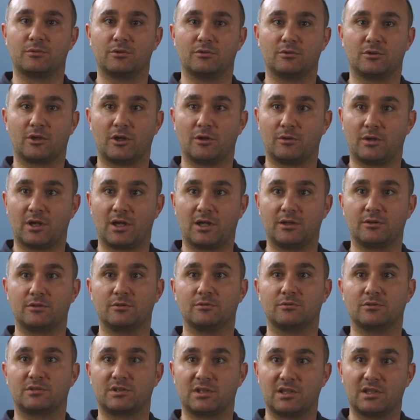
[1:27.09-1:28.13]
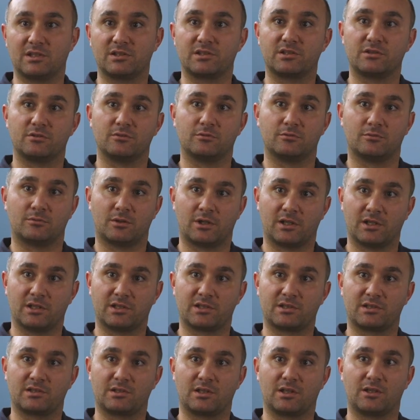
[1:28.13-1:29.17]
You'll go out, you'll test, you'll
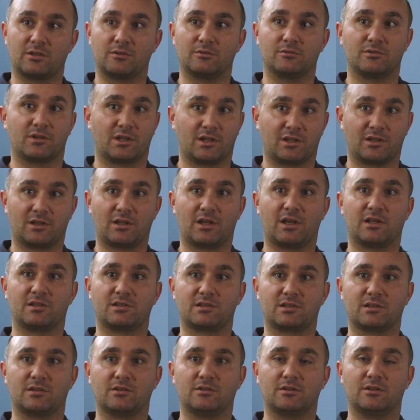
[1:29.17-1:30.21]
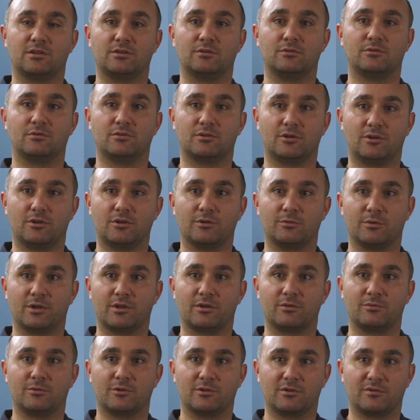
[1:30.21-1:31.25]
race, and you'll get an answer, and you'll know
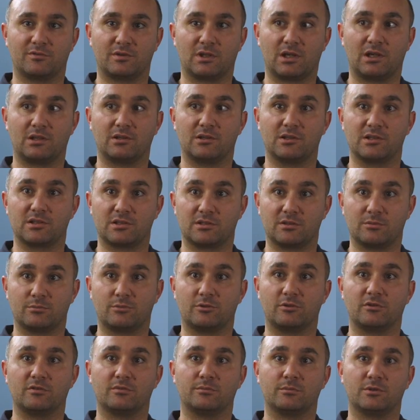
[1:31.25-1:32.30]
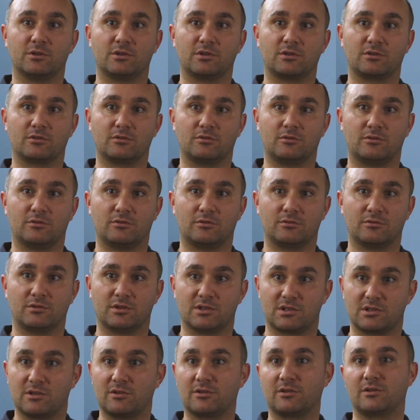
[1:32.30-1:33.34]
whether what you've done is an improvement or
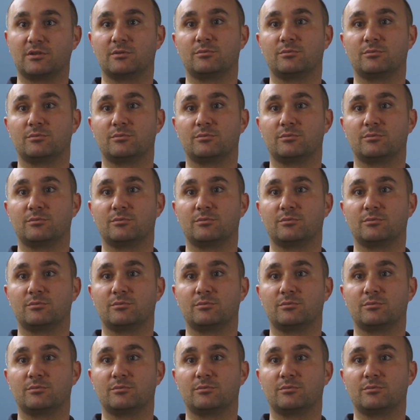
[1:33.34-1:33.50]
is not an